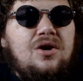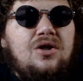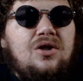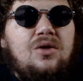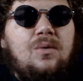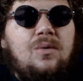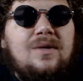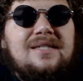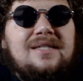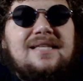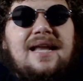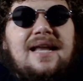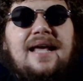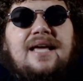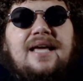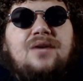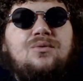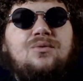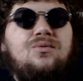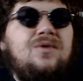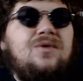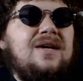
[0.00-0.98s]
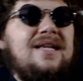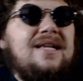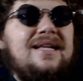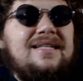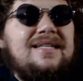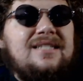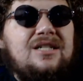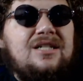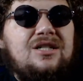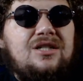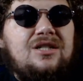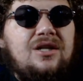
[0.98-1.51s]
The ones that I can read as
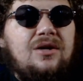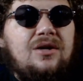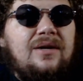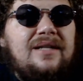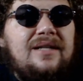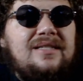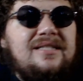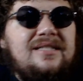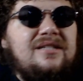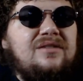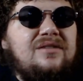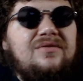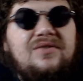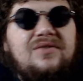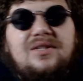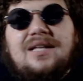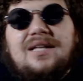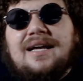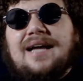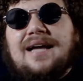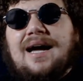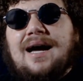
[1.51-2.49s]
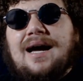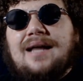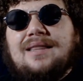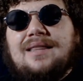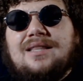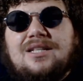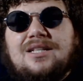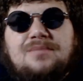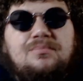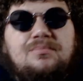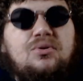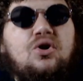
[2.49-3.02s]
an adult and still feel like
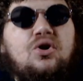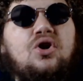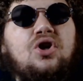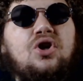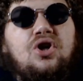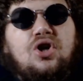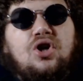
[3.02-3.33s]
this book